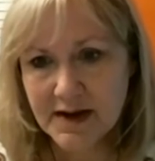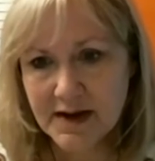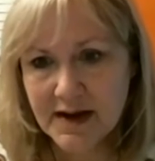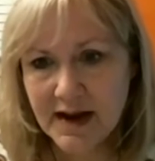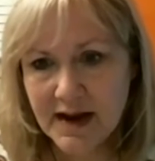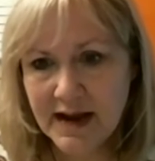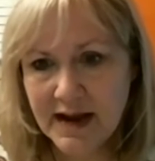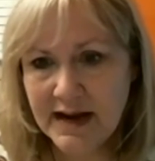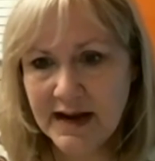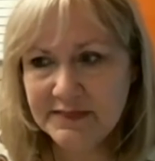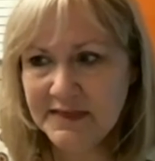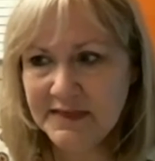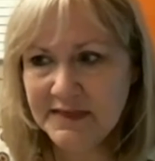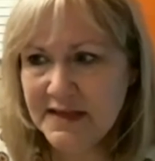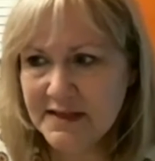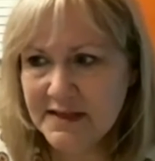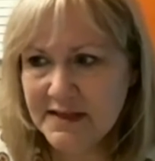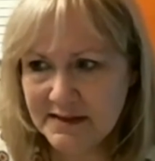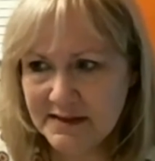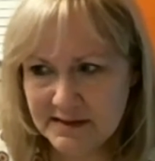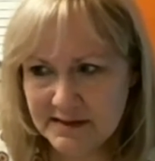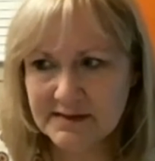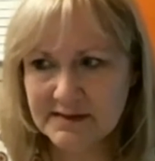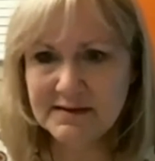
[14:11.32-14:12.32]
And I
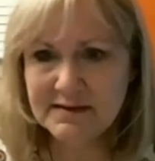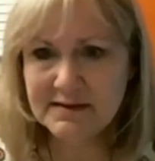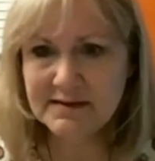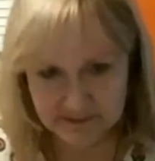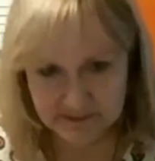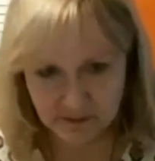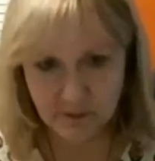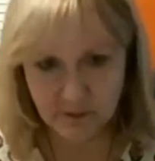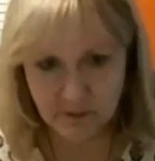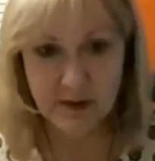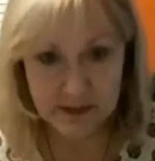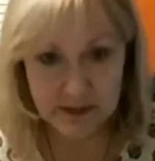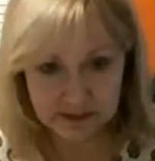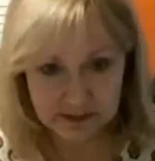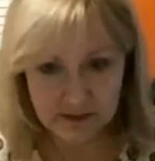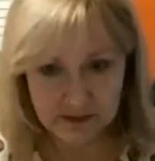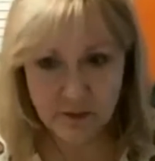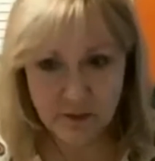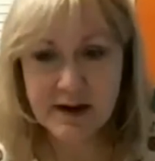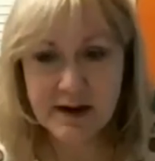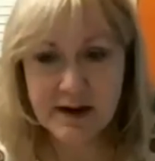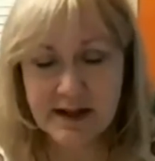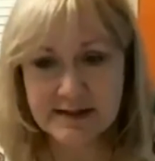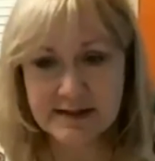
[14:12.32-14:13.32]
think, go ahead,
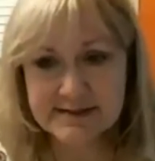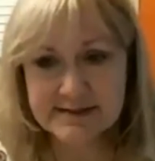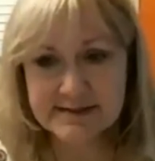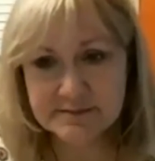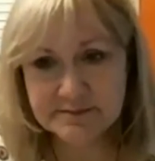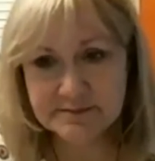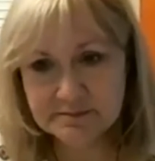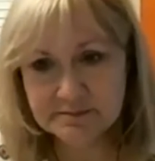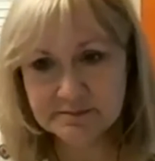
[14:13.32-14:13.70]
Alison.